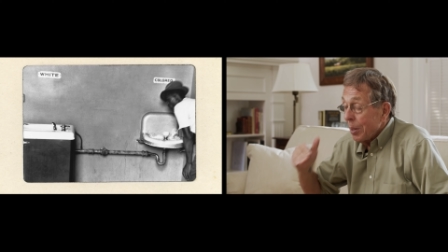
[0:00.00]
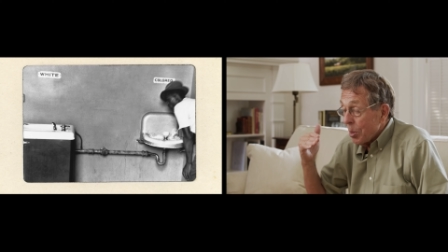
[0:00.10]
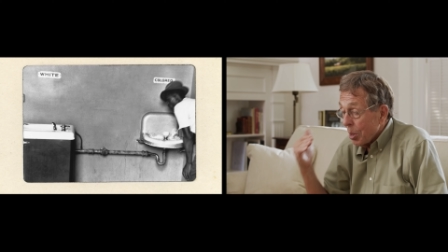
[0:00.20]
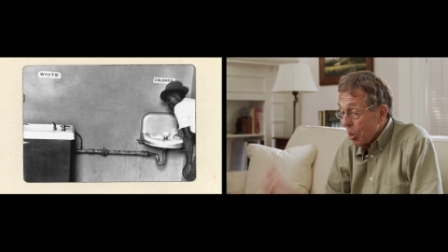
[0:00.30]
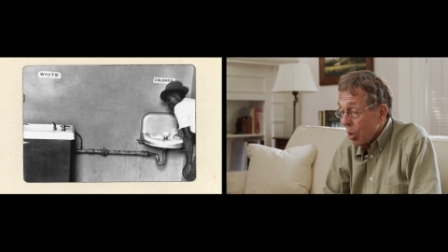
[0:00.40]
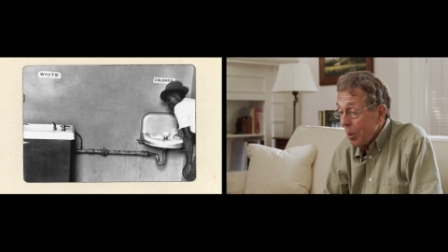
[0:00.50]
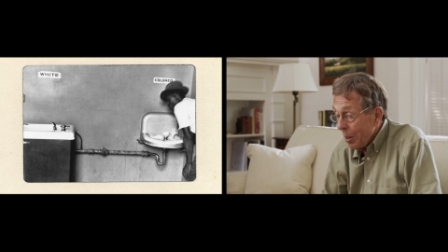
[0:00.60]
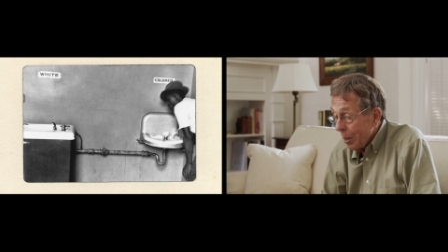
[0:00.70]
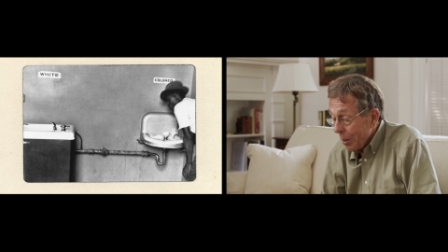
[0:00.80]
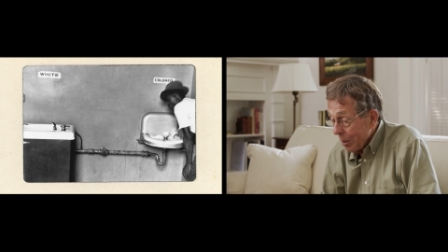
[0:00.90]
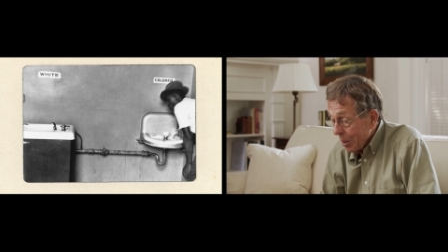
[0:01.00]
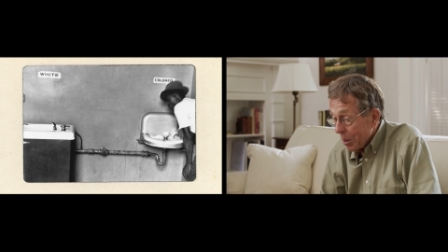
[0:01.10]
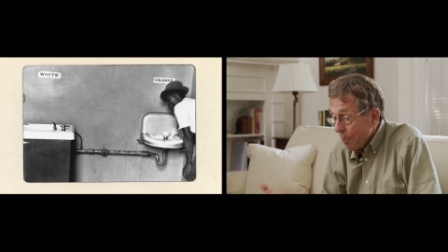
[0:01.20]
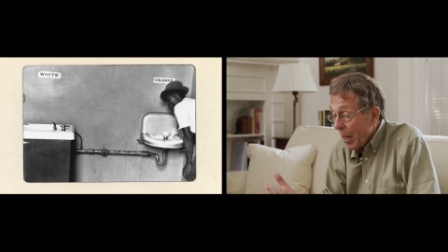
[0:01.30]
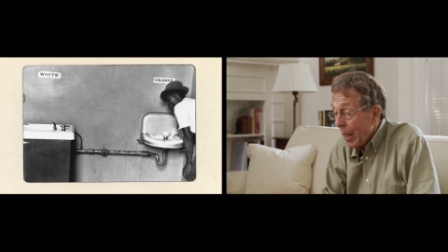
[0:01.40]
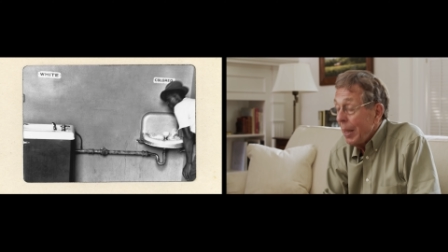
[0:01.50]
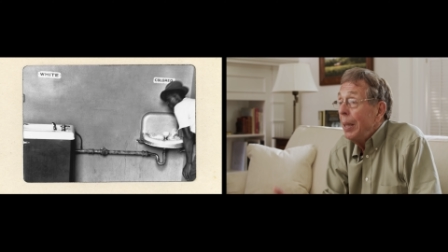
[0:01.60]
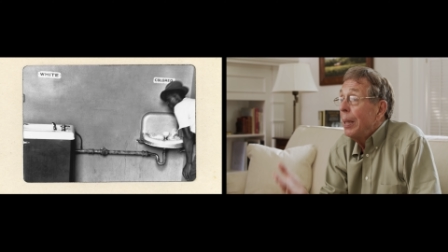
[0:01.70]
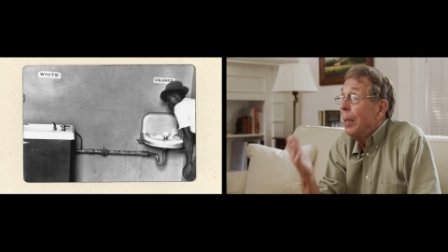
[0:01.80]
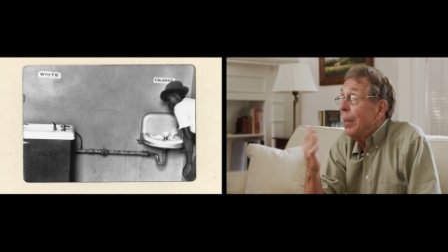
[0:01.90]
decision that's
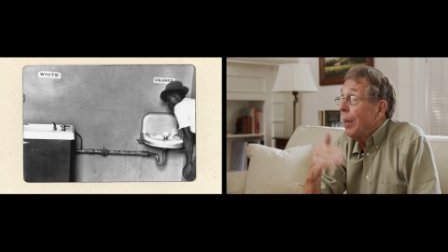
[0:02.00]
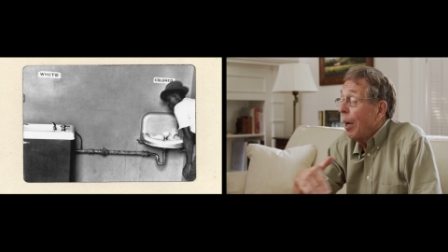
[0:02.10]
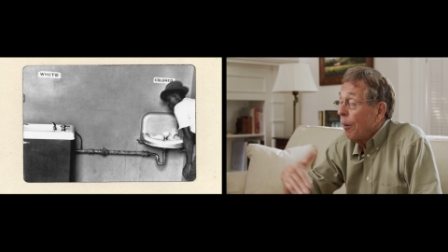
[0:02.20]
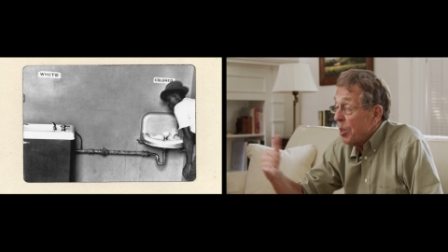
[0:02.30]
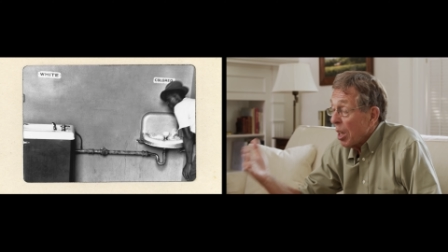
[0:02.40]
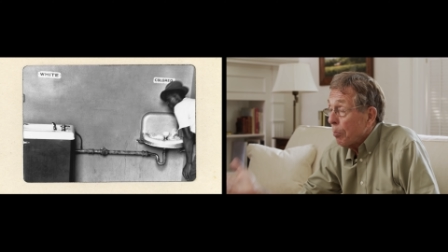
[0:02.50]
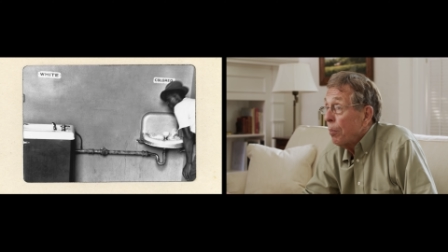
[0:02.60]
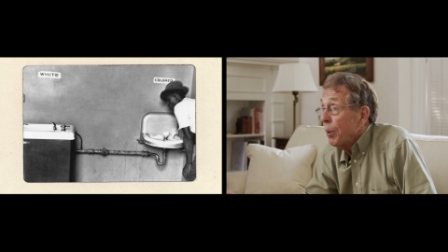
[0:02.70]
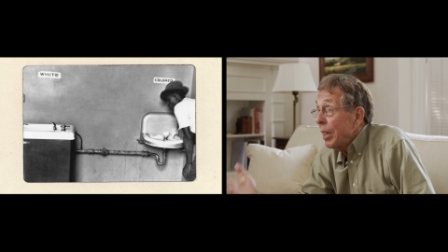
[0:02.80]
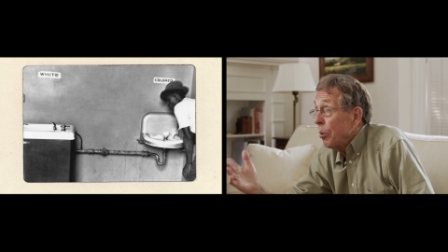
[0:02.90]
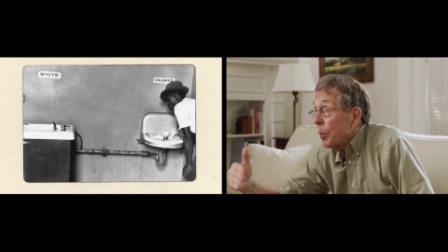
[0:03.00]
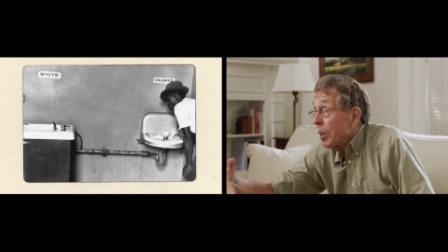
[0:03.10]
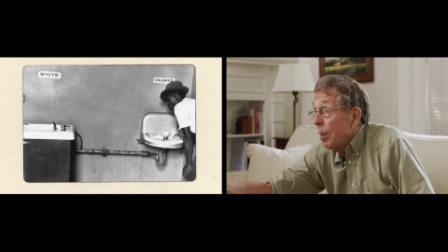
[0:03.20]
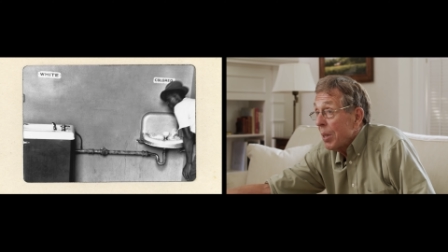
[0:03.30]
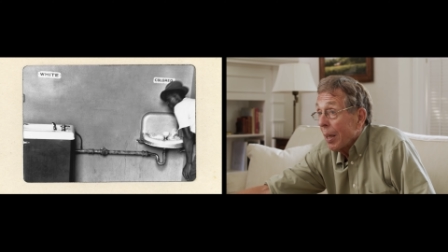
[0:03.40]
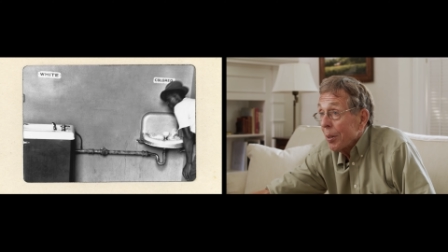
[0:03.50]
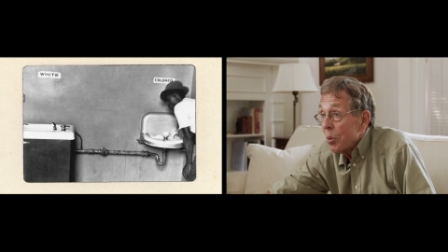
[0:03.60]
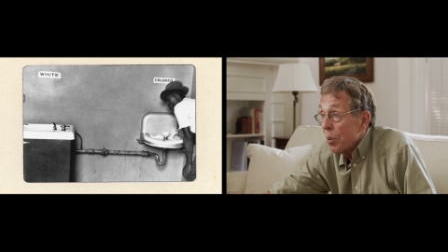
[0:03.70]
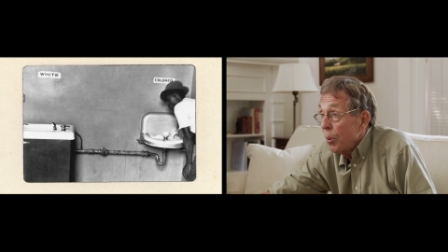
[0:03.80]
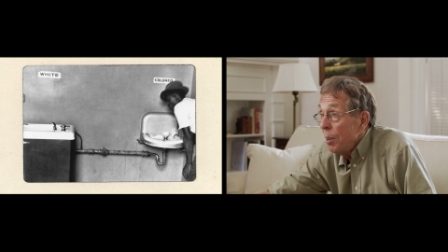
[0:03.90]
made of separate but equal that comes out
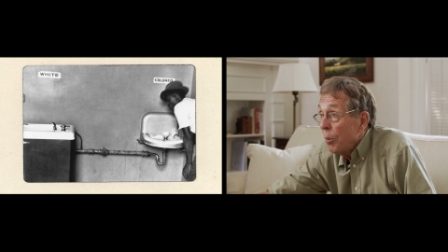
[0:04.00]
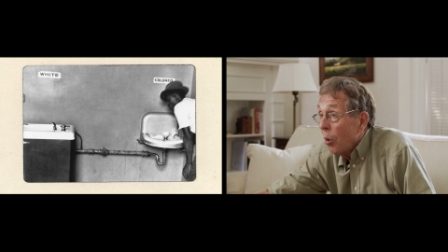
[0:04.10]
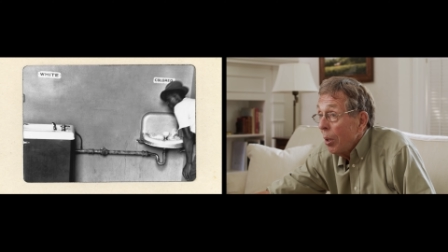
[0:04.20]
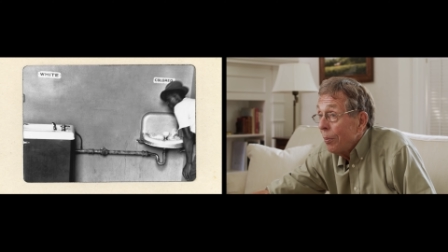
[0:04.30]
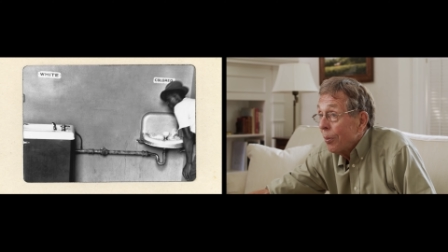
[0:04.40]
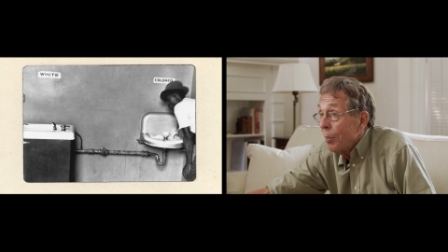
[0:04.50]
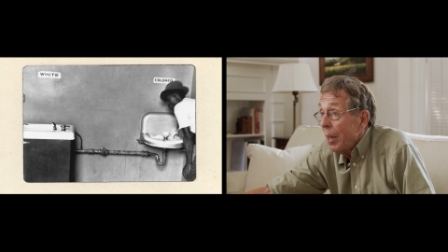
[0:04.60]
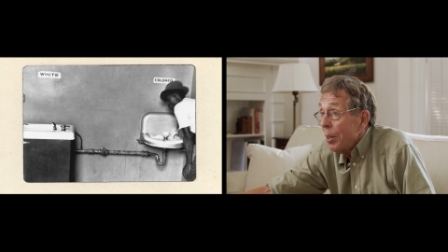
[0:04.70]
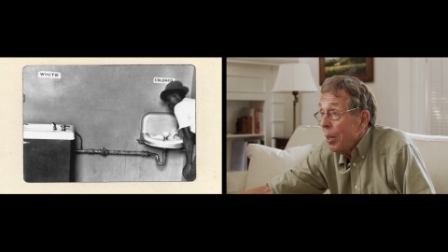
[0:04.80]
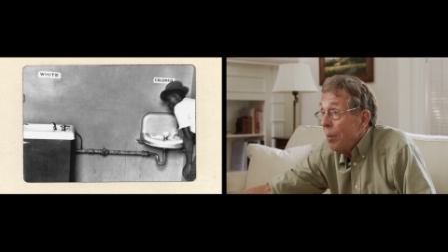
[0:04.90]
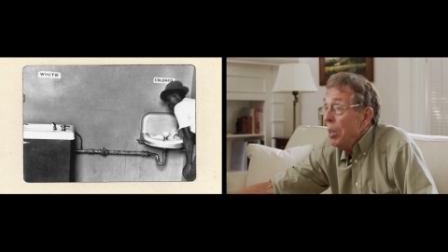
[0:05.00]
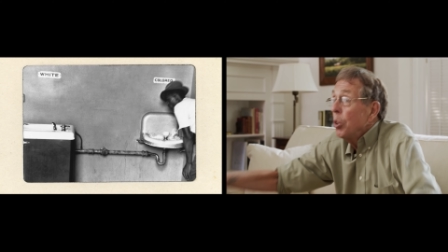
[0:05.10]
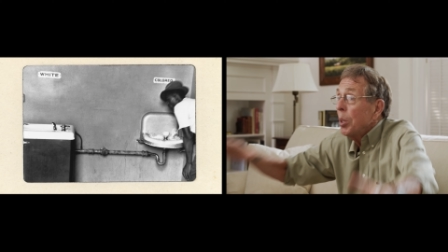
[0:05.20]
of the Supreme Court from that year.